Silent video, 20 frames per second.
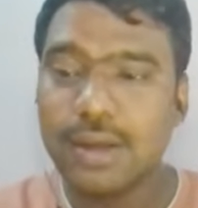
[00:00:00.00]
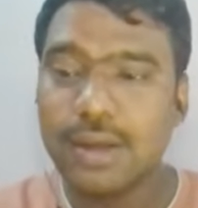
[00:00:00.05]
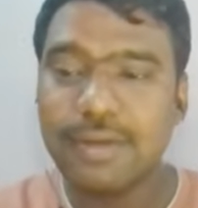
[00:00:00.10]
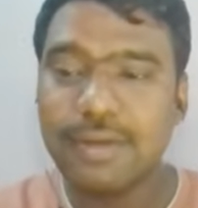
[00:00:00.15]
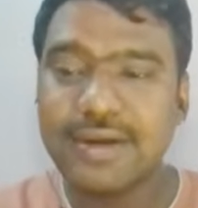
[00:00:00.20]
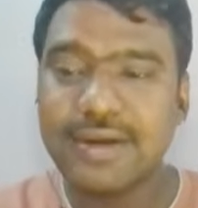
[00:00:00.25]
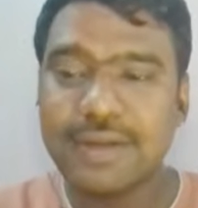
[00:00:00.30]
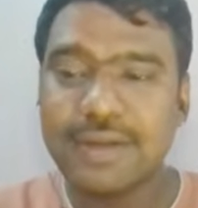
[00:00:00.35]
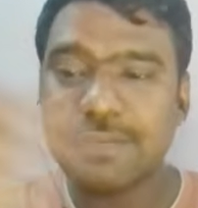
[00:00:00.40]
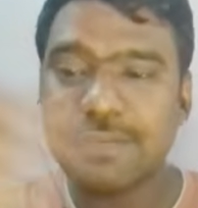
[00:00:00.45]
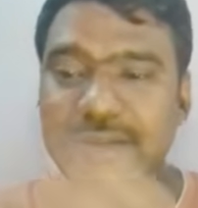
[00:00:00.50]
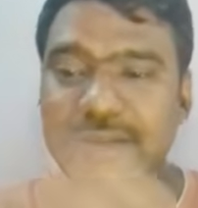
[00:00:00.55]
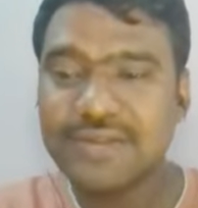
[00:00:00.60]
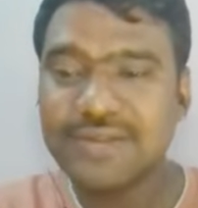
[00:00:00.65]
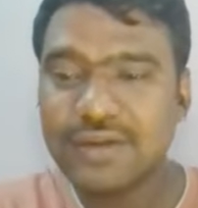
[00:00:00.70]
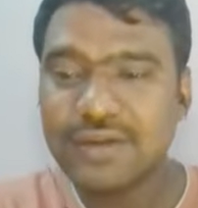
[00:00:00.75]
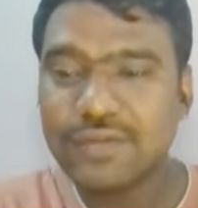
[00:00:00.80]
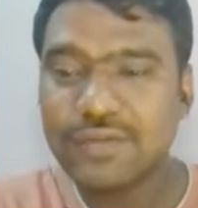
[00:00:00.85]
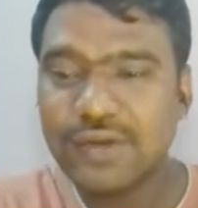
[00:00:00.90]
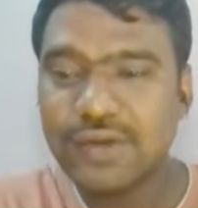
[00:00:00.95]
But at
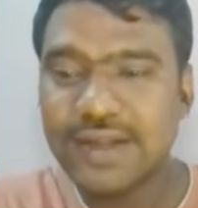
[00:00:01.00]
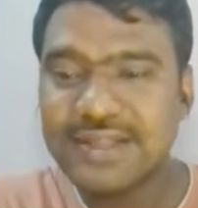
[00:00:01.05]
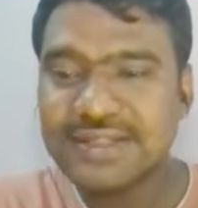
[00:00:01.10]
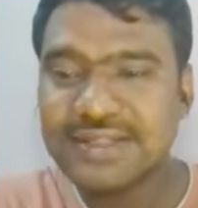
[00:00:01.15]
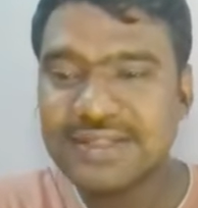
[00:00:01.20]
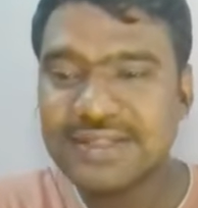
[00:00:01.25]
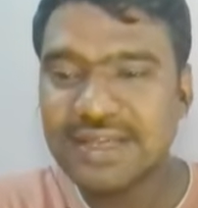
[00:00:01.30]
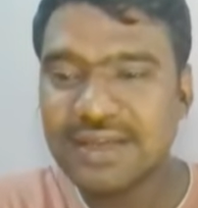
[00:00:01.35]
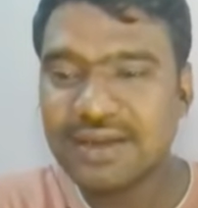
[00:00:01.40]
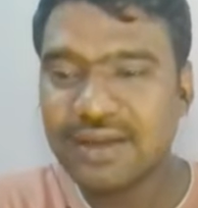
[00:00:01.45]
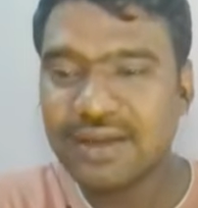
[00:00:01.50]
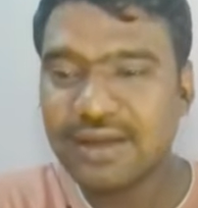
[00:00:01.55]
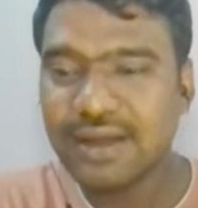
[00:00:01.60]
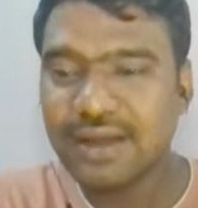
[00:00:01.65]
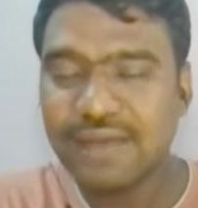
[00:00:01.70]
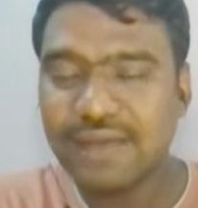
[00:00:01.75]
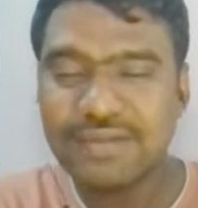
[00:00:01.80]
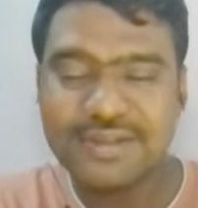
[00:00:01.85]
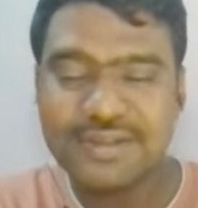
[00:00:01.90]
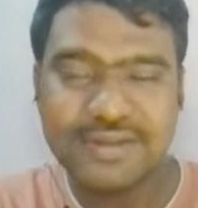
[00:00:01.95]
present, if you can see here,
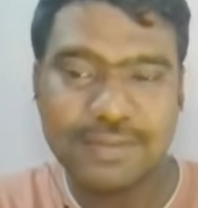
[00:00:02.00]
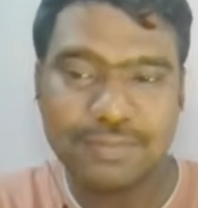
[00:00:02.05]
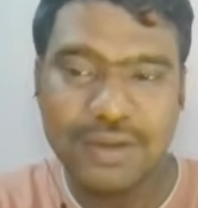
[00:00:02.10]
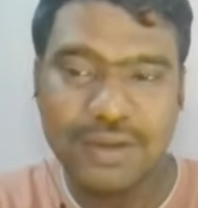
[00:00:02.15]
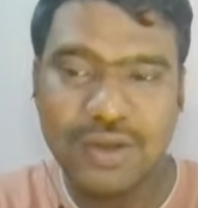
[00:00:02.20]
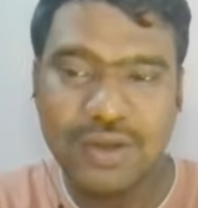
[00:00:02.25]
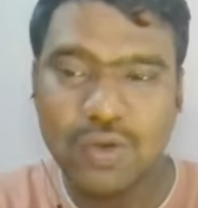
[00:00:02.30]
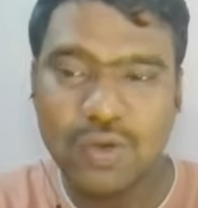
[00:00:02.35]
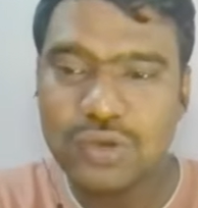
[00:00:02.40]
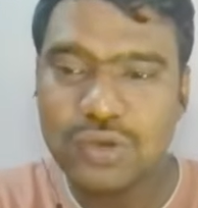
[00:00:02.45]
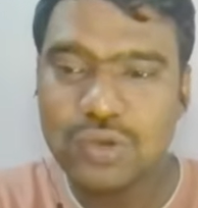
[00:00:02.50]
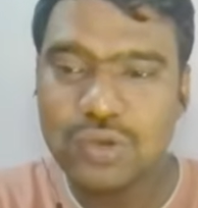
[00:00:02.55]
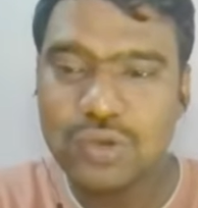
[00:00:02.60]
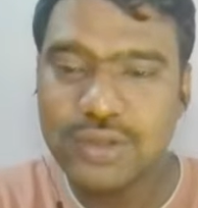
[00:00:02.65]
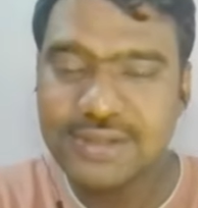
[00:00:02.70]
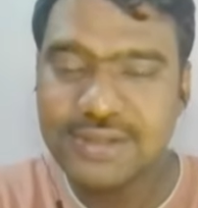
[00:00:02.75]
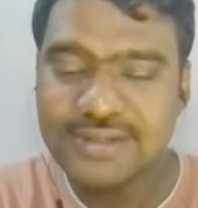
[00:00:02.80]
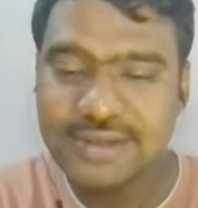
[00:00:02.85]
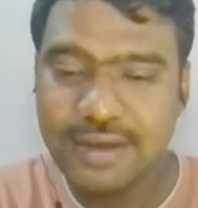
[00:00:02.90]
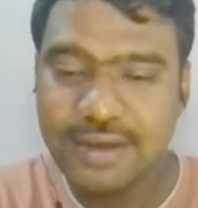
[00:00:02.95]
I will simply going through
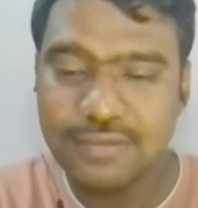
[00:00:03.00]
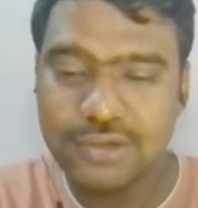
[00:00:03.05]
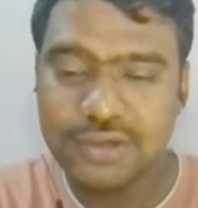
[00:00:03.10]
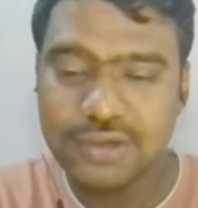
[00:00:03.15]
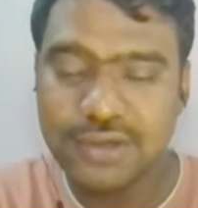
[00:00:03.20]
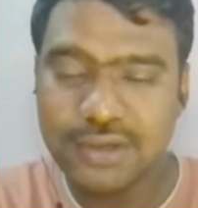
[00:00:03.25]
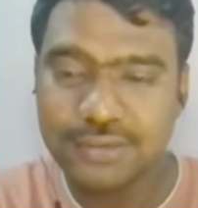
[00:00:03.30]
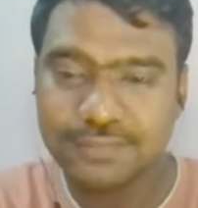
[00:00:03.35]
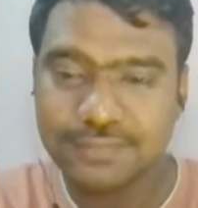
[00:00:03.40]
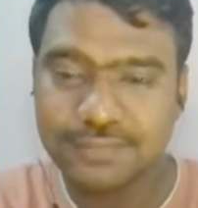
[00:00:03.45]
the saved.